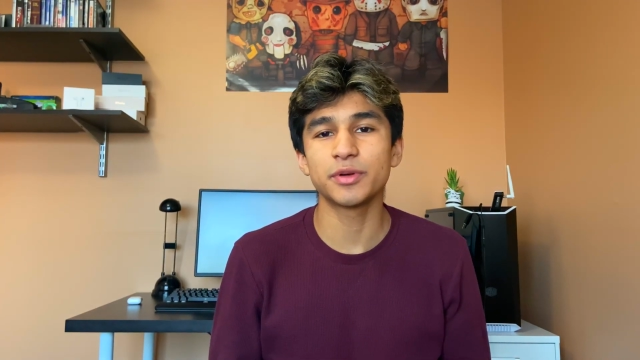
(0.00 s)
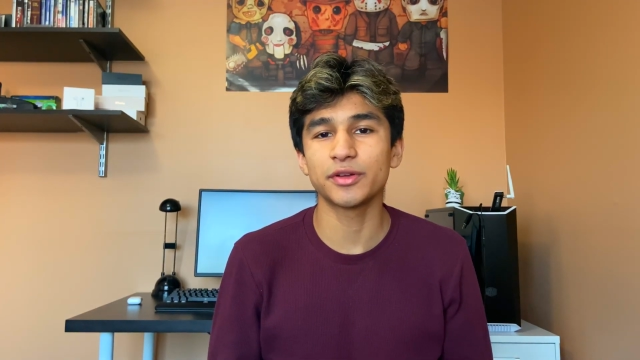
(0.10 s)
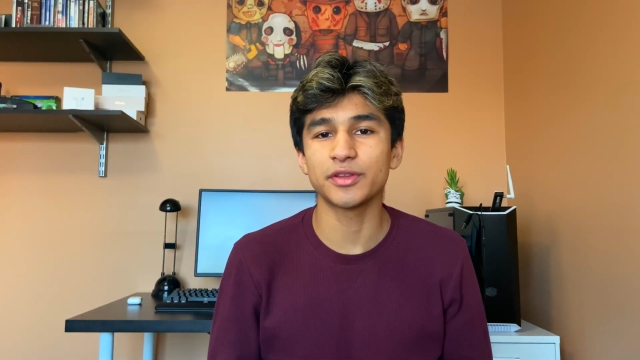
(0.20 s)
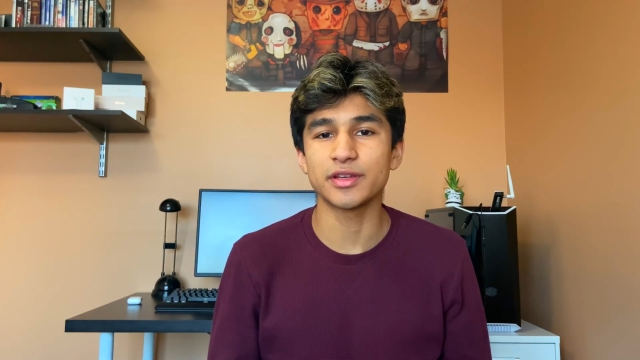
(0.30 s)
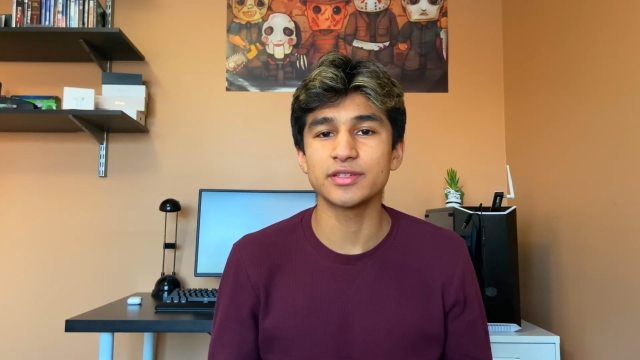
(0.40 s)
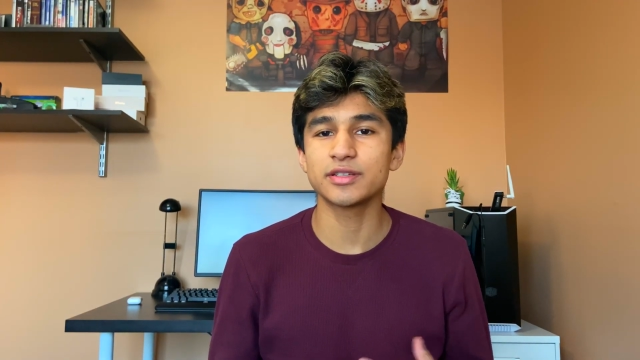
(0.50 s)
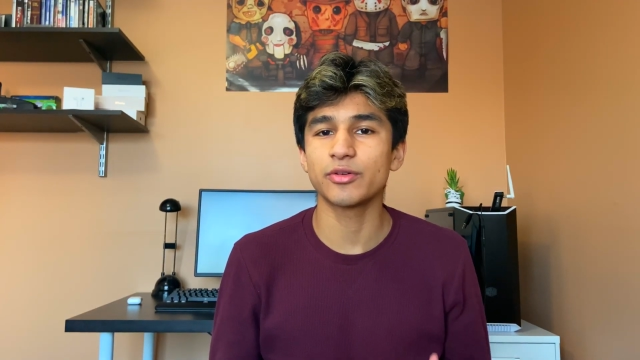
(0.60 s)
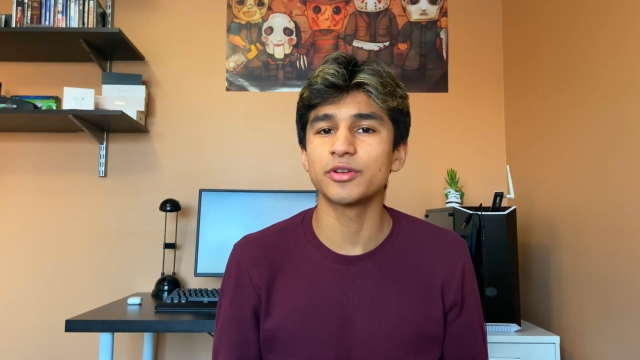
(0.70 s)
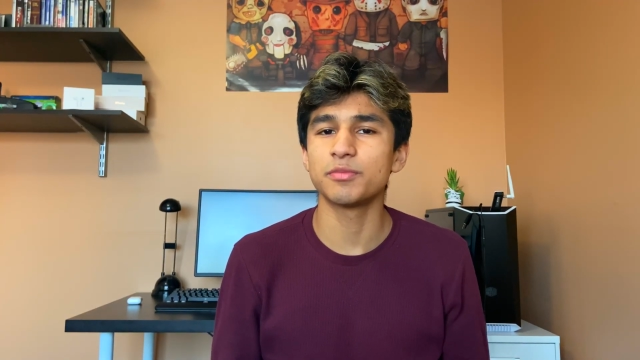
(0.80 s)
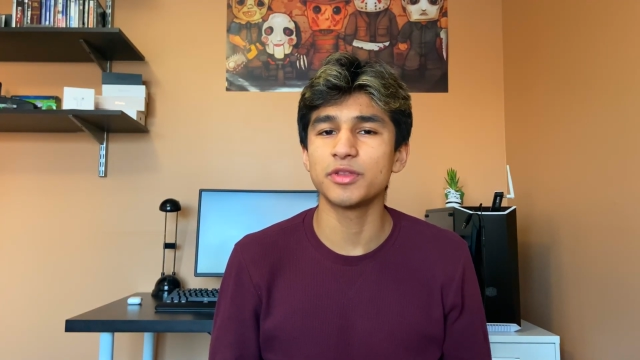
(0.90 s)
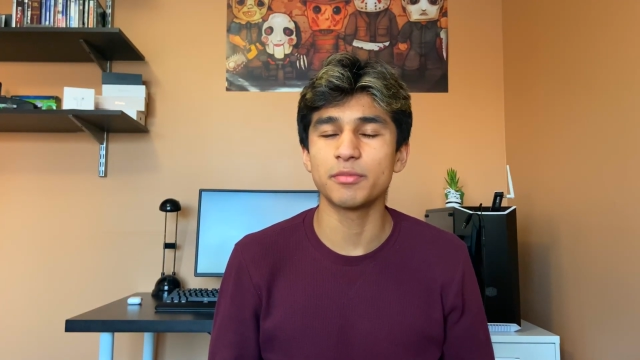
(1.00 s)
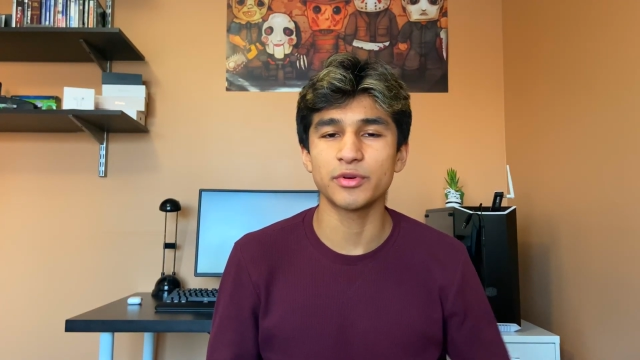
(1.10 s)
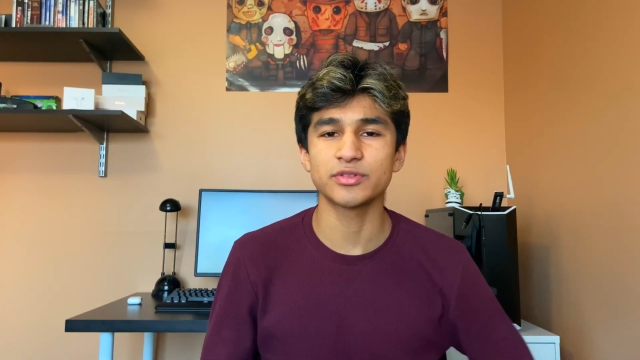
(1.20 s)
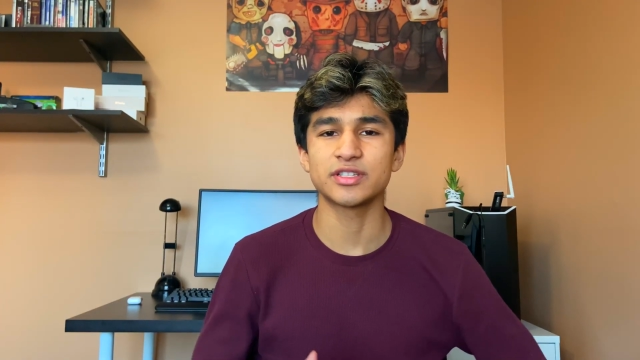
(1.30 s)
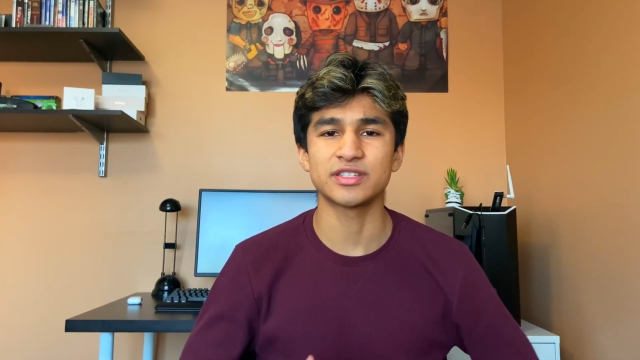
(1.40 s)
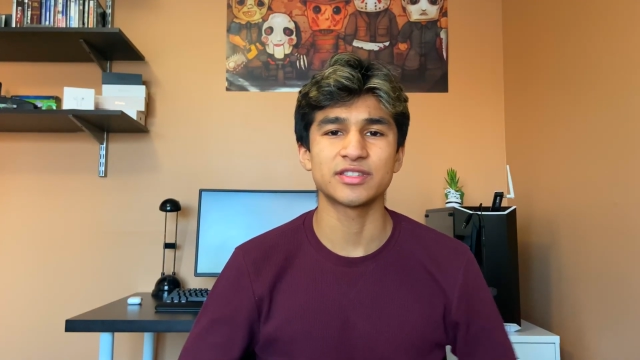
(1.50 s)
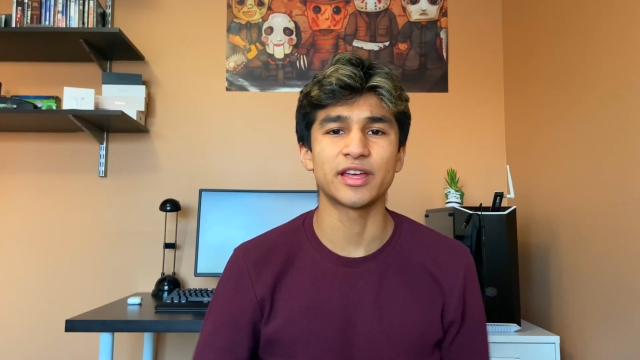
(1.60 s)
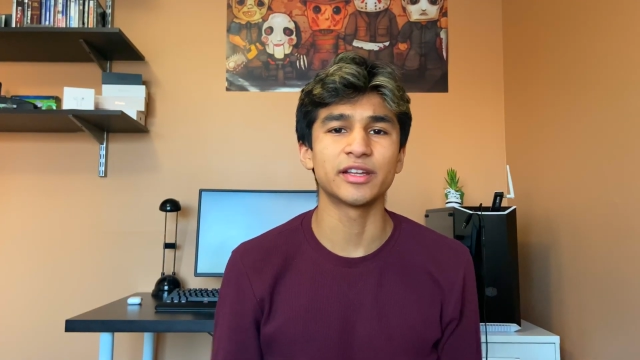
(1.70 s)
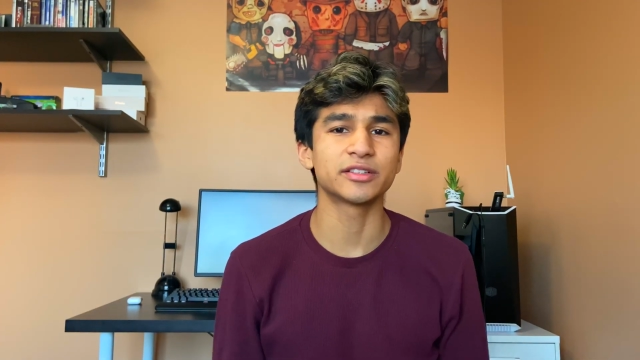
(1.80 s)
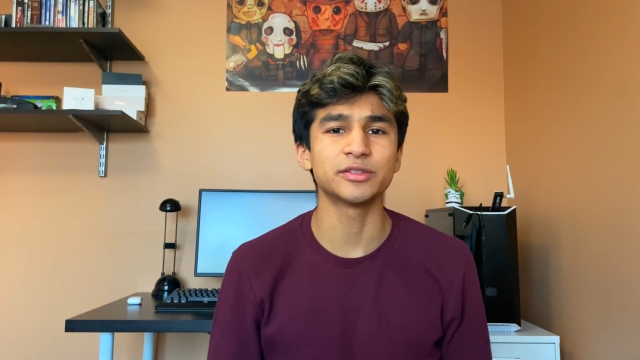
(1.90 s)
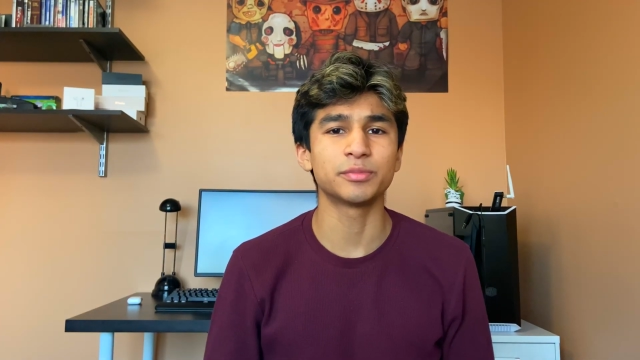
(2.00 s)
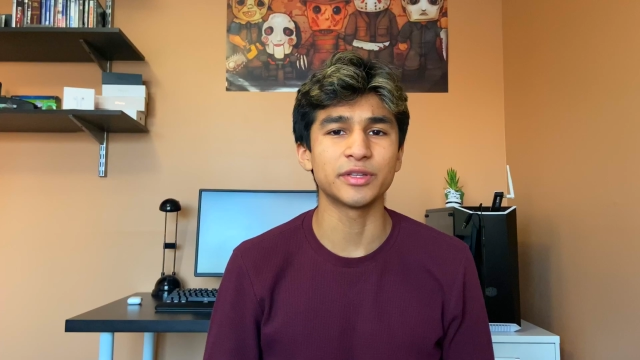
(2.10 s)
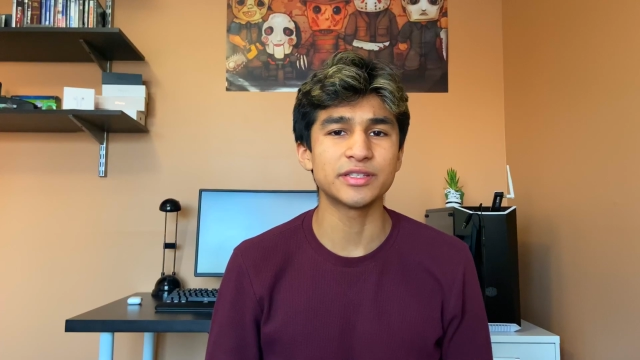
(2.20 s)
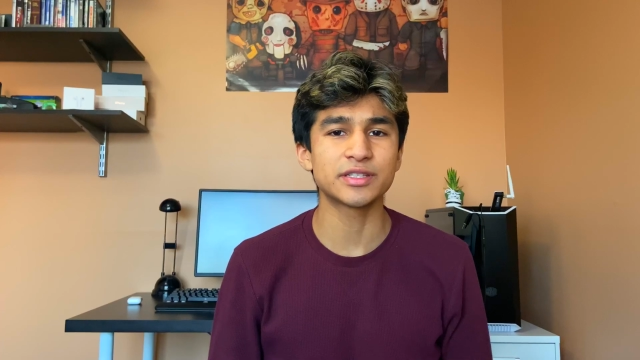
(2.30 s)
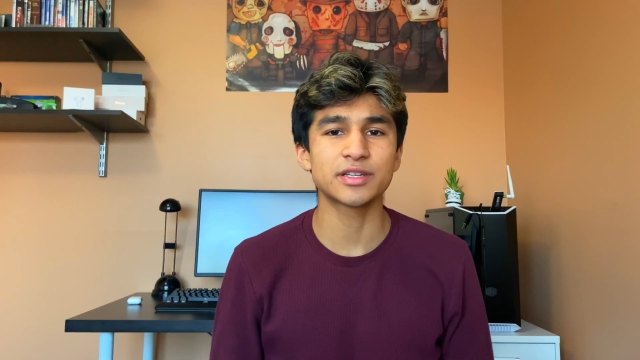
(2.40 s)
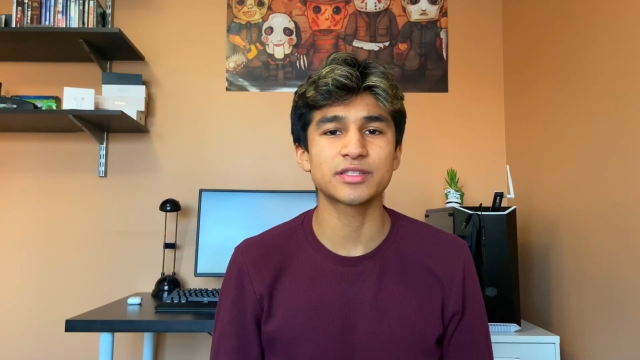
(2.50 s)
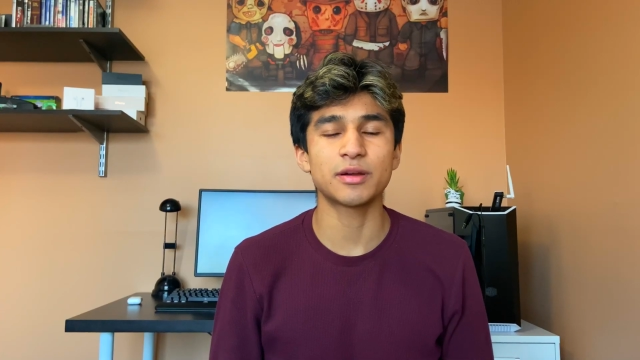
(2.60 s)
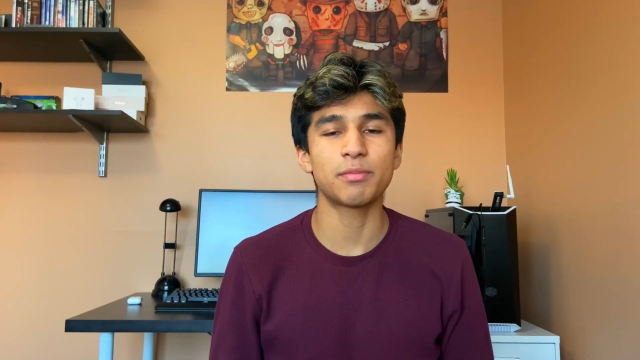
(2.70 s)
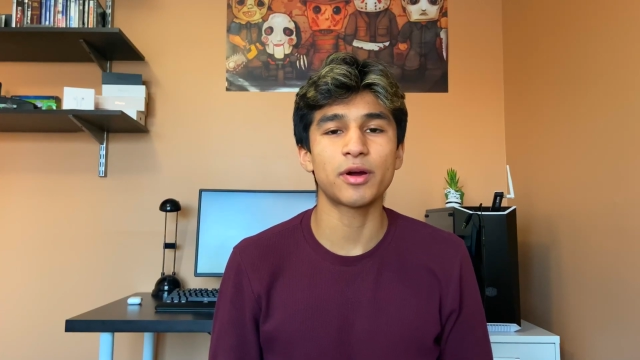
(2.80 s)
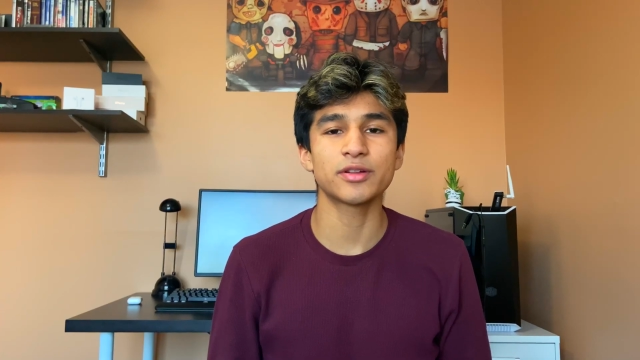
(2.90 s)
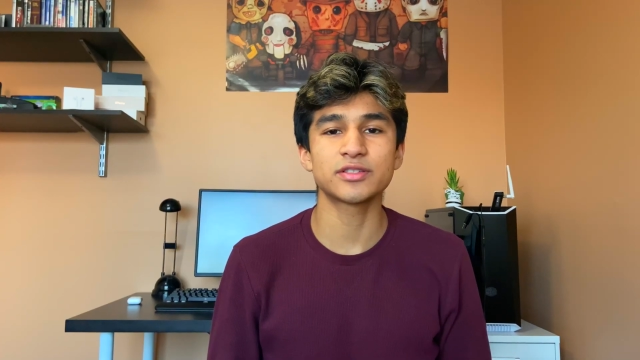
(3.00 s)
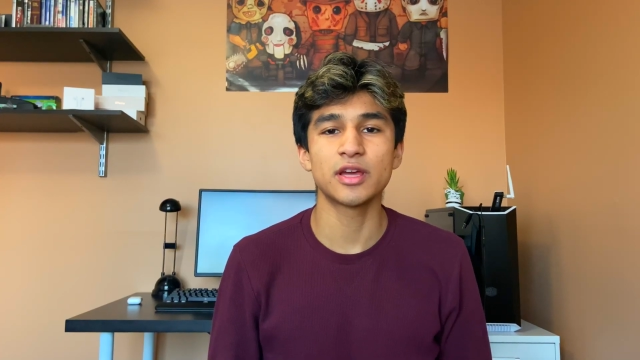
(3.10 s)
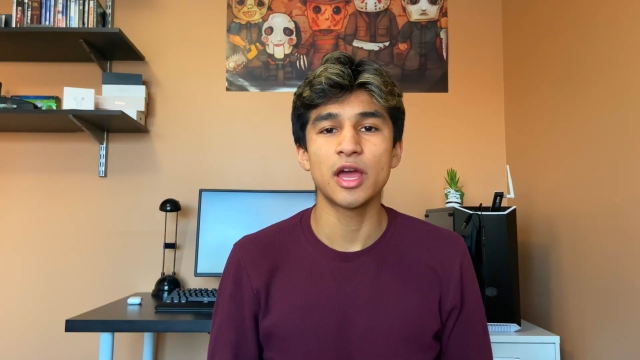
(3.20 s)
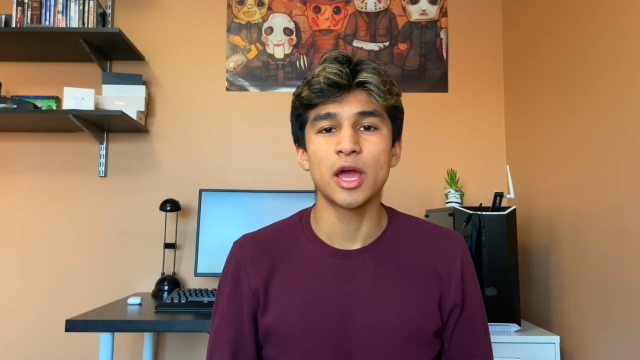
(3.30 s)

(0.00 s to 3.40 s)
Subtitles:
build isn't going to be the most aesthetically pleasing in some parts,